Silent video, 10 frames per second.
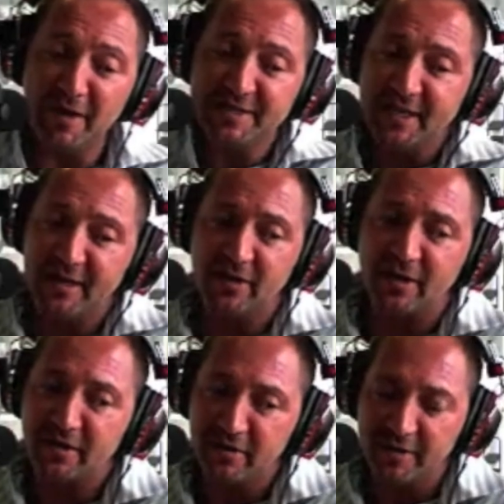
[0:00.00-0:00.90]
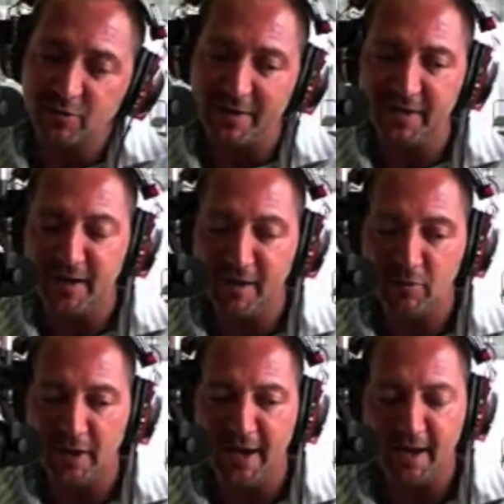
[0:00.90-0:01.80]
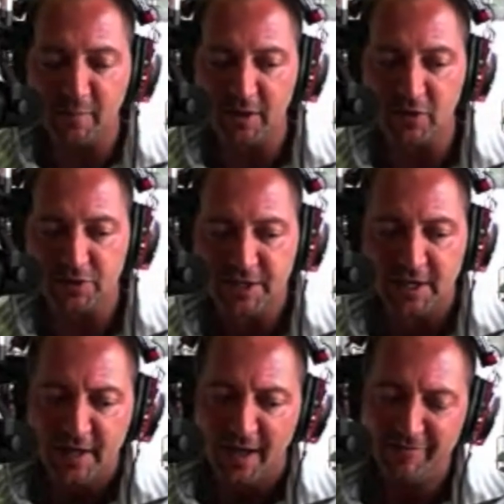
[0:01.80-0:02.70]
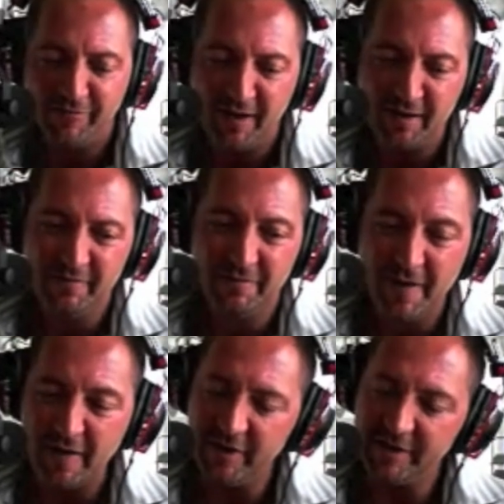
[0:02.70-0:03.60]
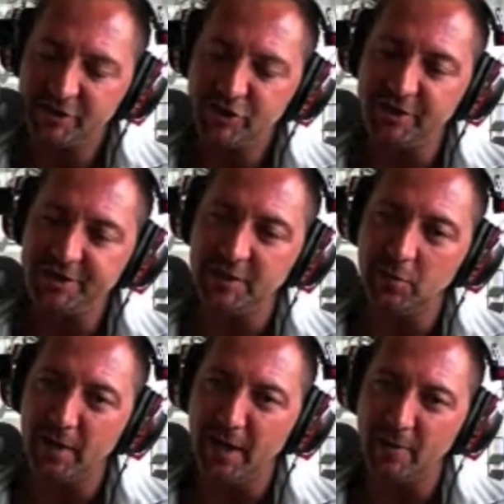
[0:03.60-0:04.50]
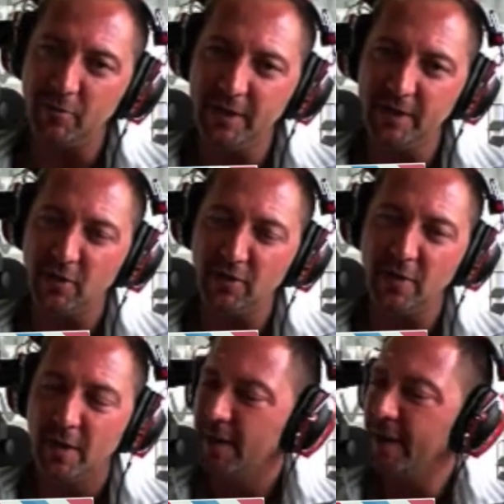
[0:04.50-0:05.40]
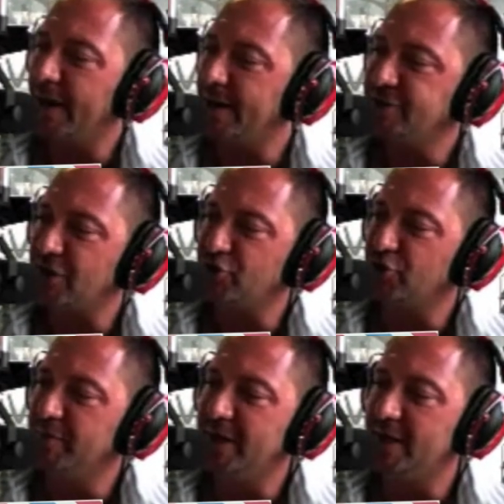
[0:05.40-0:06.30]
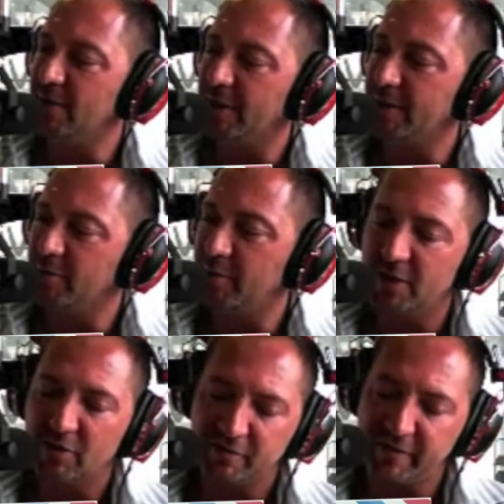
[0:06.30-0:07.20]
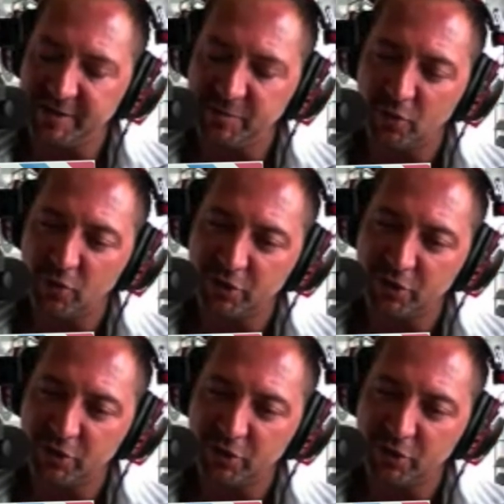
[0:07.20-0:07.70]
must say, there's one thing I want to add, because I find it very distressing when I read on social media, whether it be on a Facebook or